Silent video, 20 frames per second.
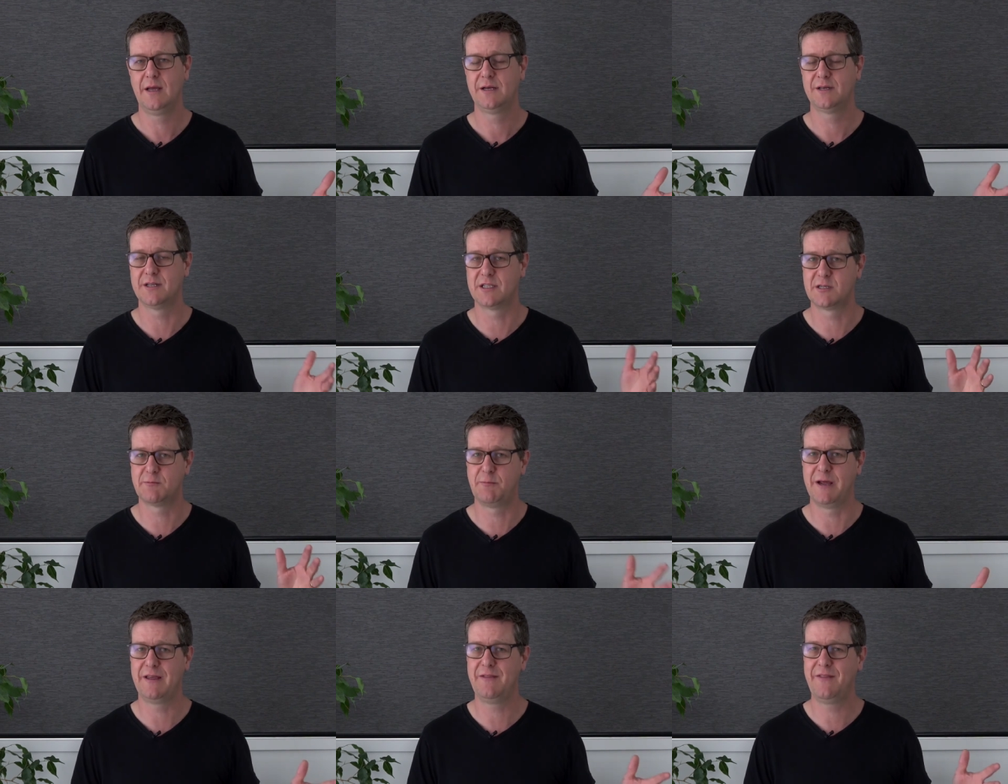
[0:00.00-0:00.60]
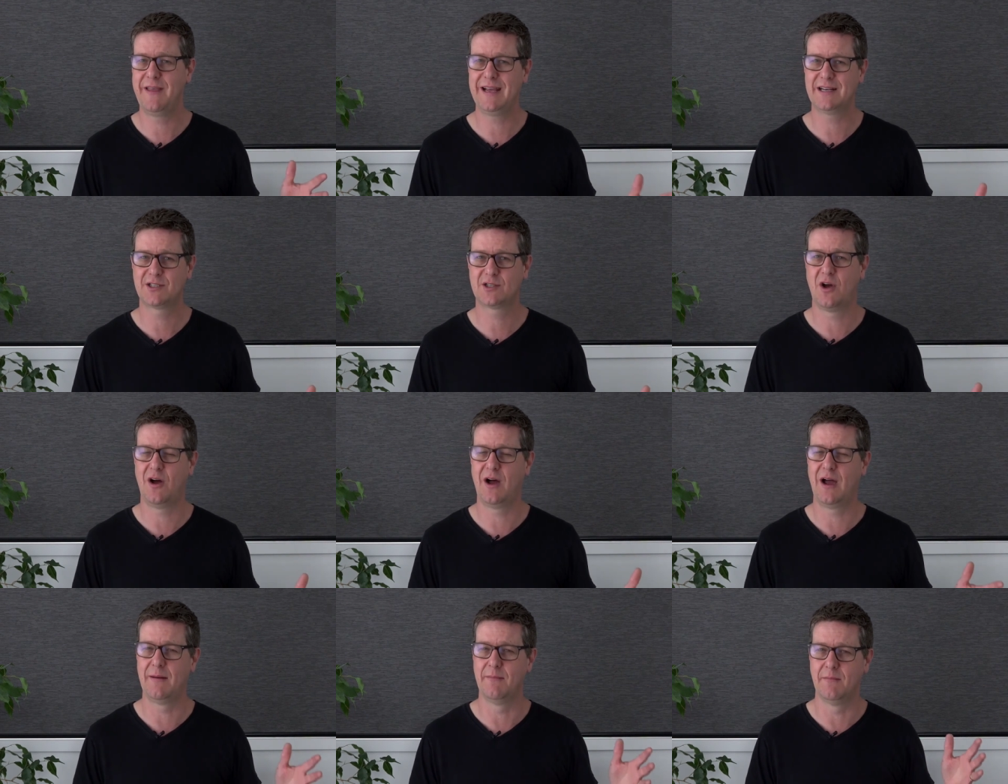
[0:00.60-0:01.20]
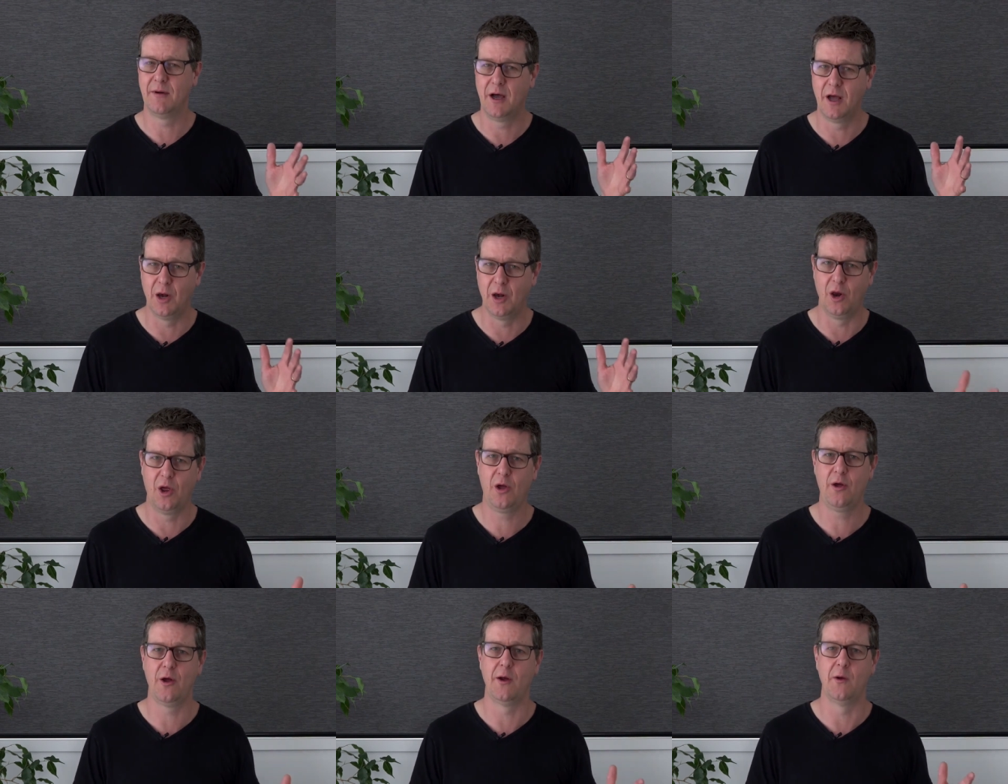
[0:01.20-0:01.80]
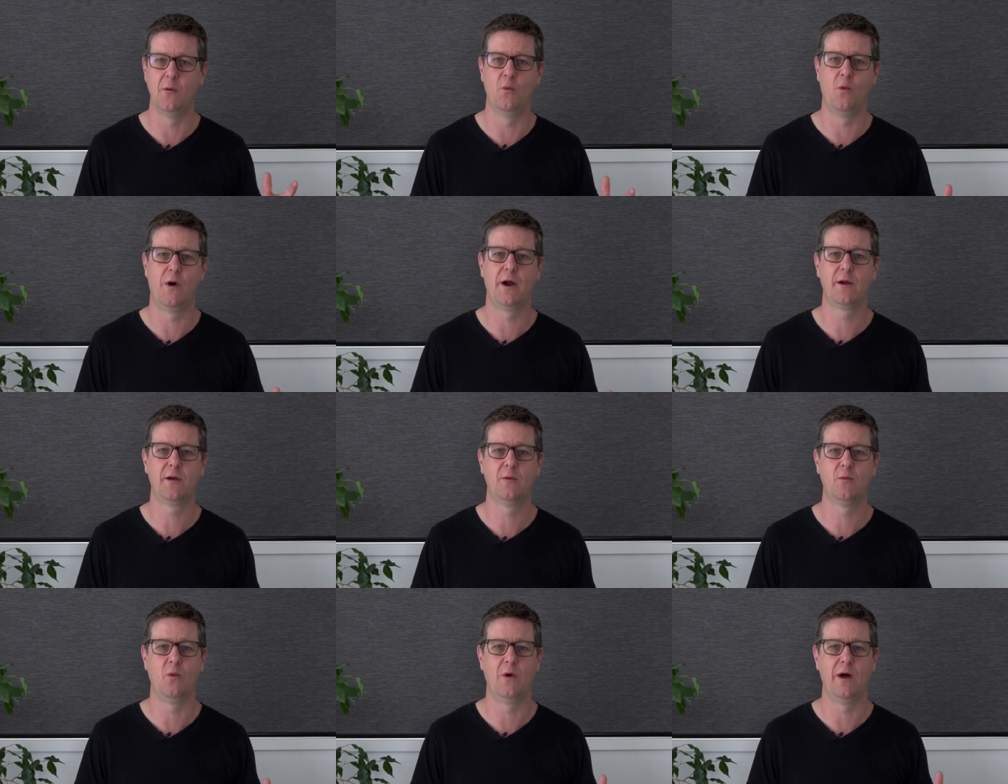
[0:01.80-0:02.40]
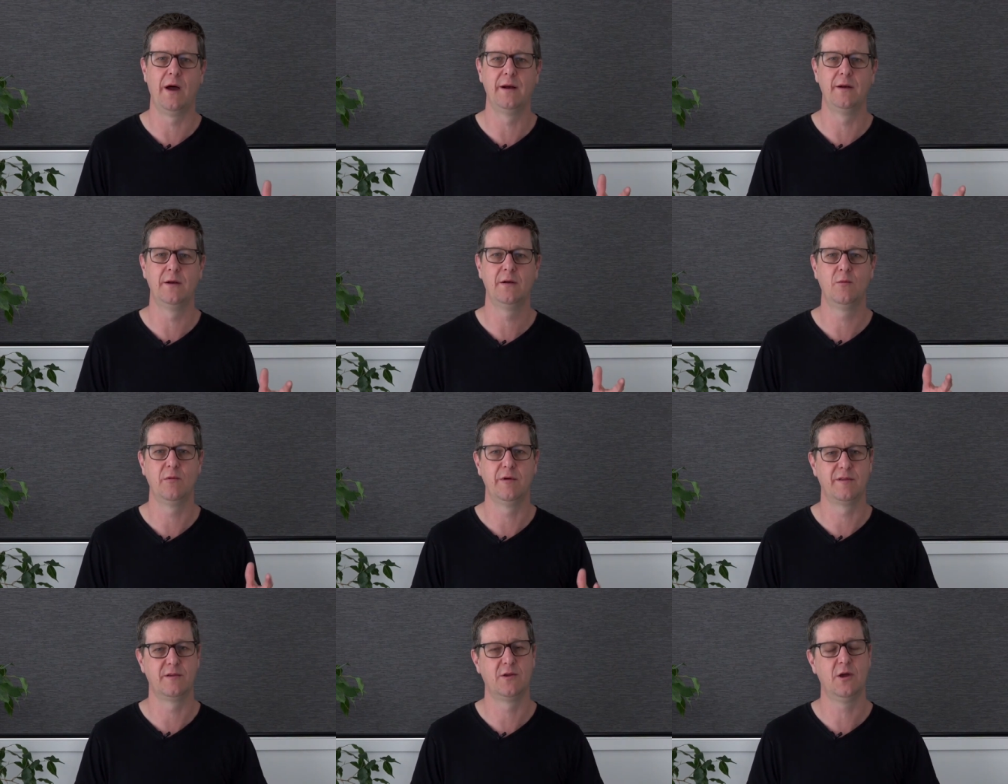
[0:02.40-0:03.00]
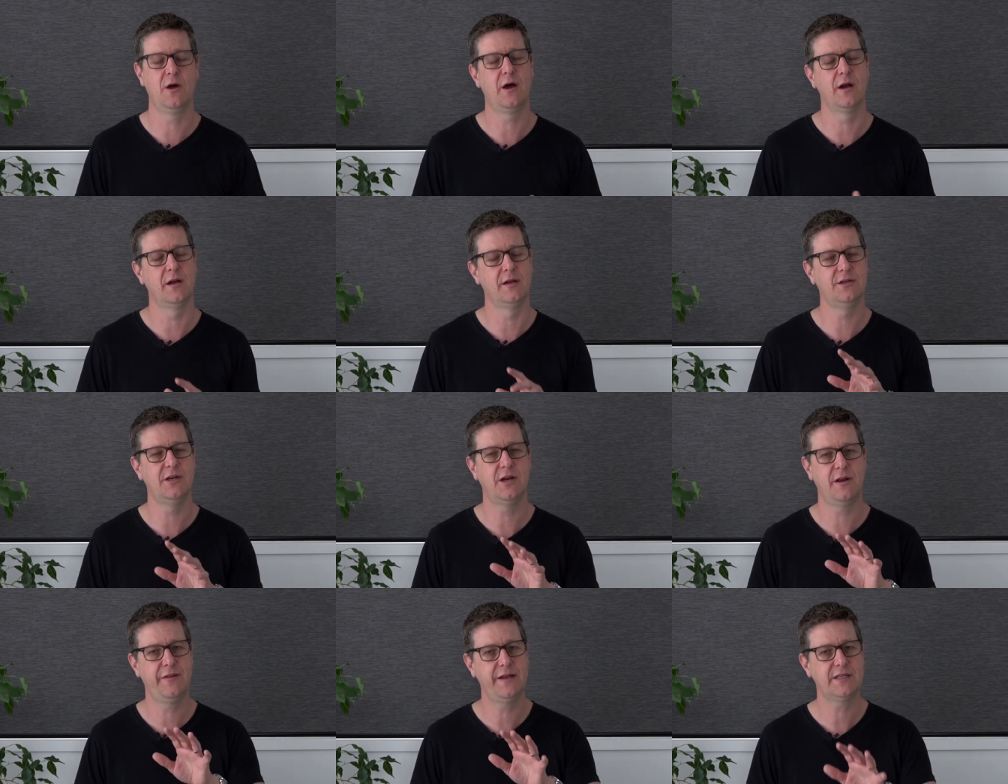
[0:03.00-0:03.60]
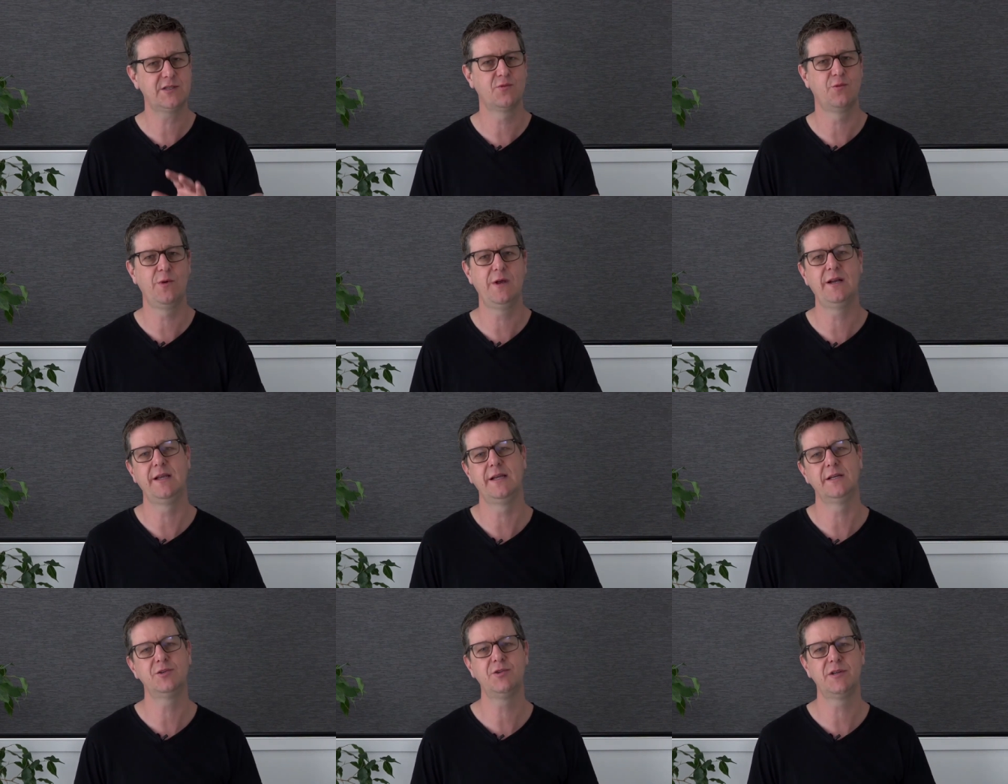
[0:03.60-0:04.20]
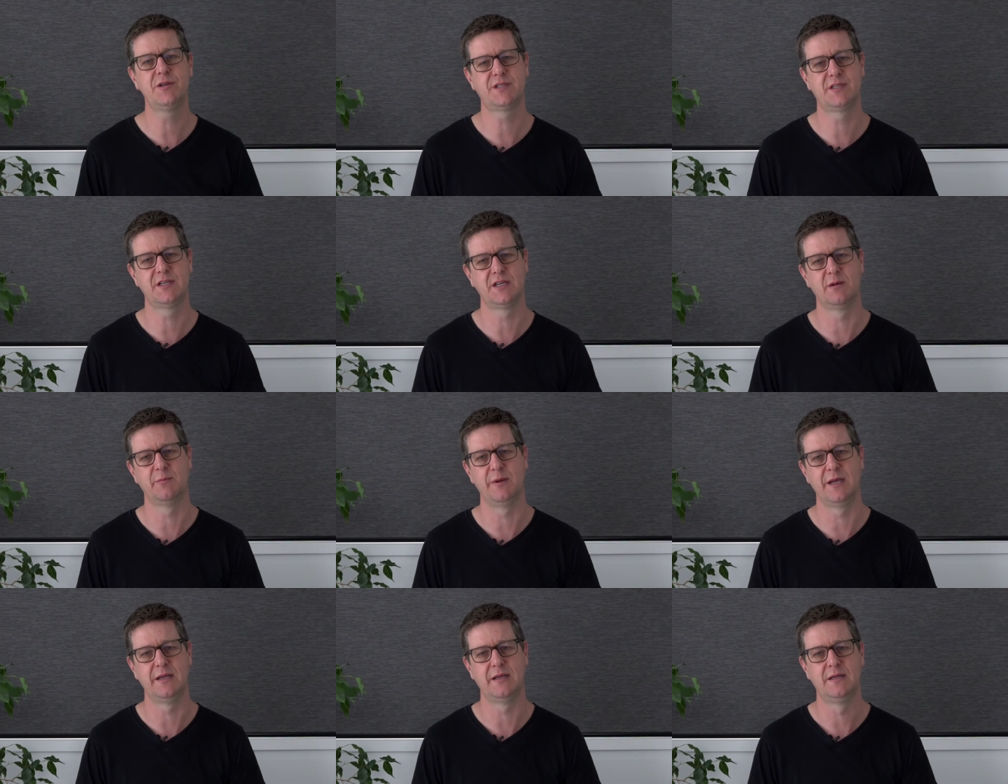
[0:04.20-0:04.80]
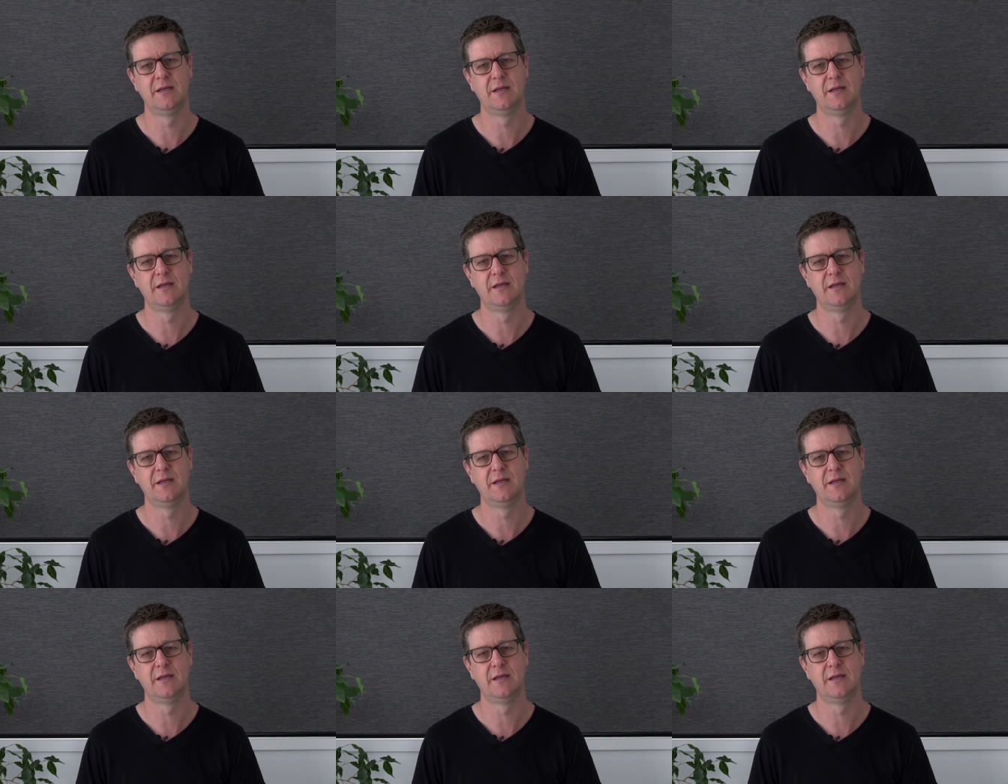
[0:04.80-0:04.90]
to spend that time alone, one-on-one with God. And, you know, that's really interesting to me